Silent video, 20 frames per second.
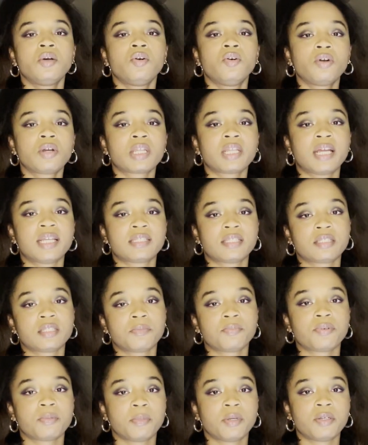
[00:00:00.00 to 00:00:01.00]
Organisers
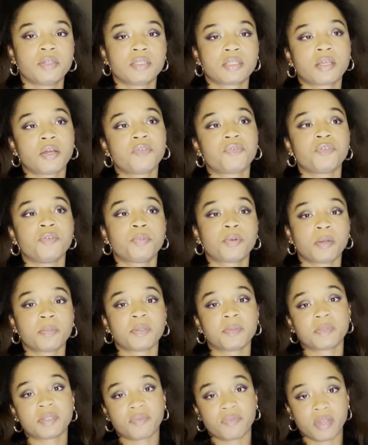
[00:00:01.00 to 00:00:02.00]
and promoters go through
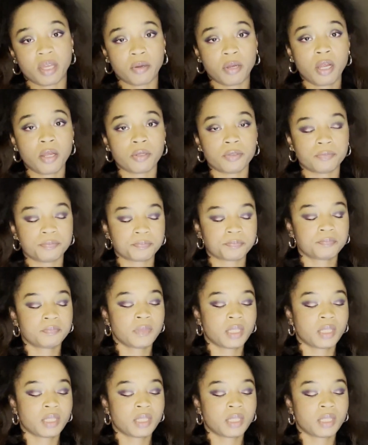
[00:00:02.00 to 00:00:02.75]
problems of their own.